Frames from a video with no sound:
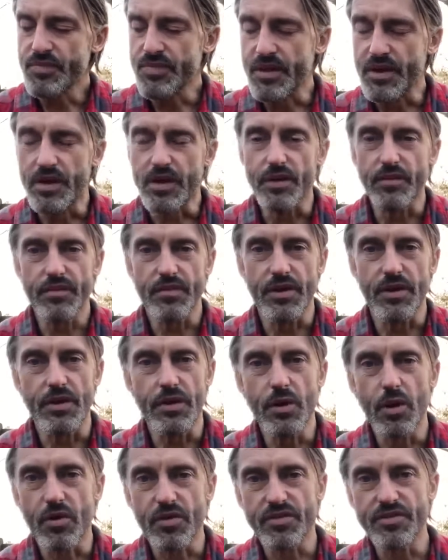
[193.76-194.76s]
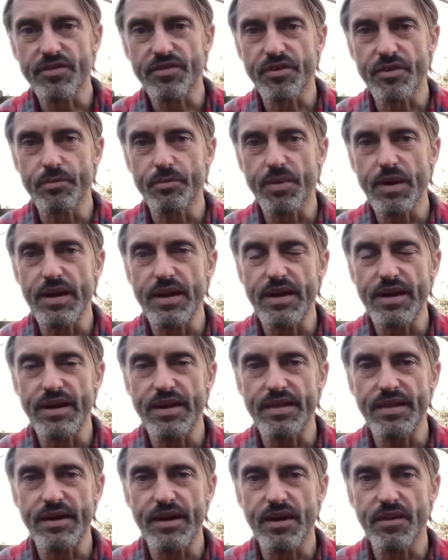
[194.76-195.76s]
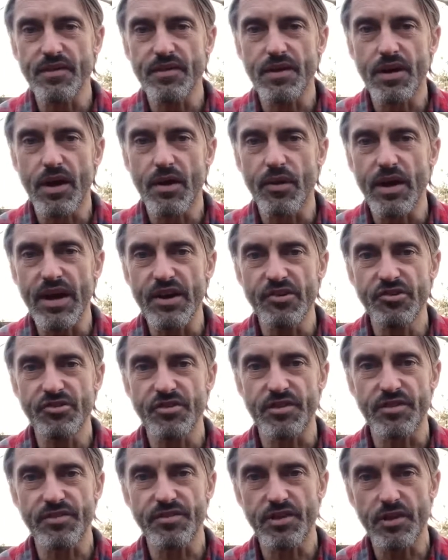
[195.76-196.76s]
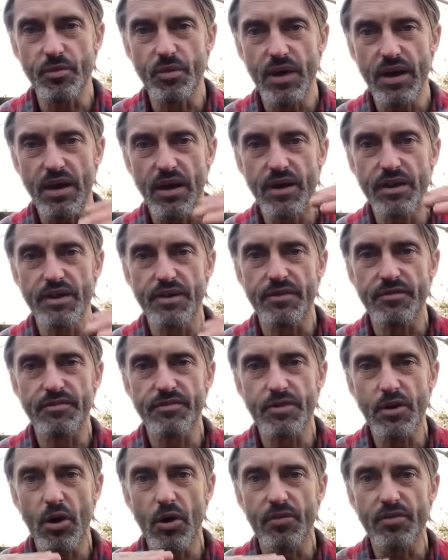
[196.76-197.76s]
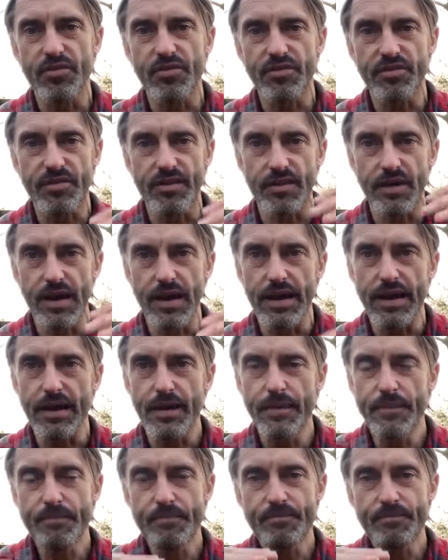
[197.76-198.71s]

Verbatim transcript: that, that knocks us completely in the other direction. So we're kind of constantly,